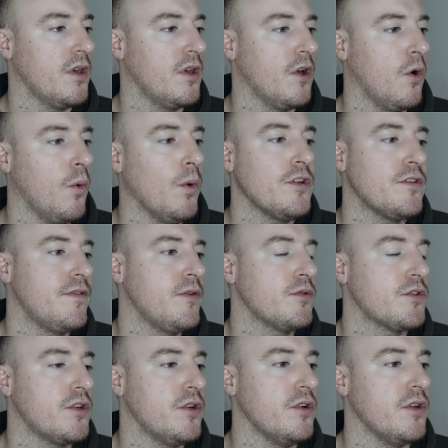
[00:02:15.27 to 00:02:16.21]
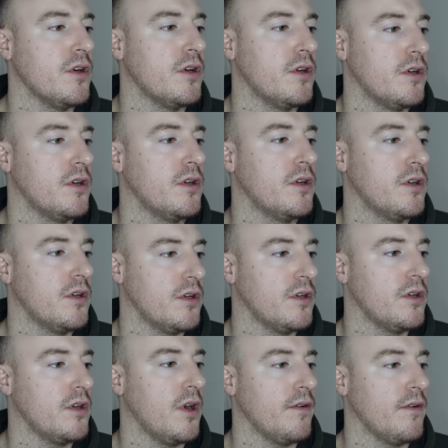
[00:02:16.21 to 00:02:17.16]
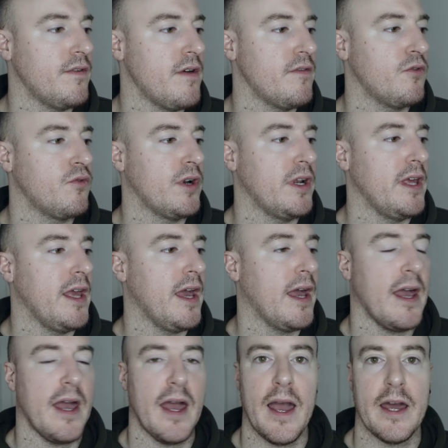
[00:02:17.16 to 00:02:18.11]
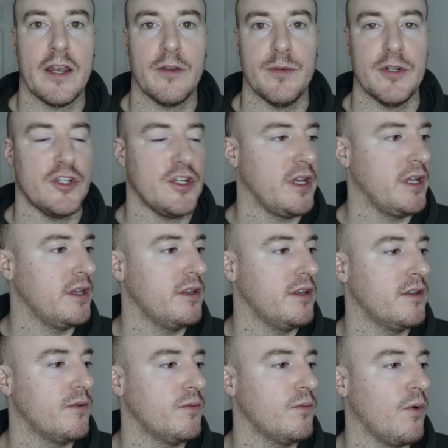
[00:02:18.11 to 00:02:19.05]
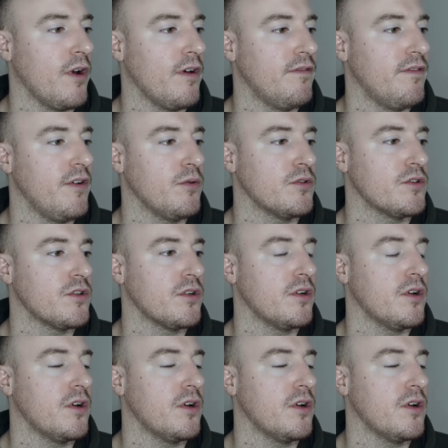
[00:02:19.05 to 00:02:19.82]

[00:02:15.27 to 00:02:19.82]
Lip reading: Always feels good. I've never really had a machine where it feels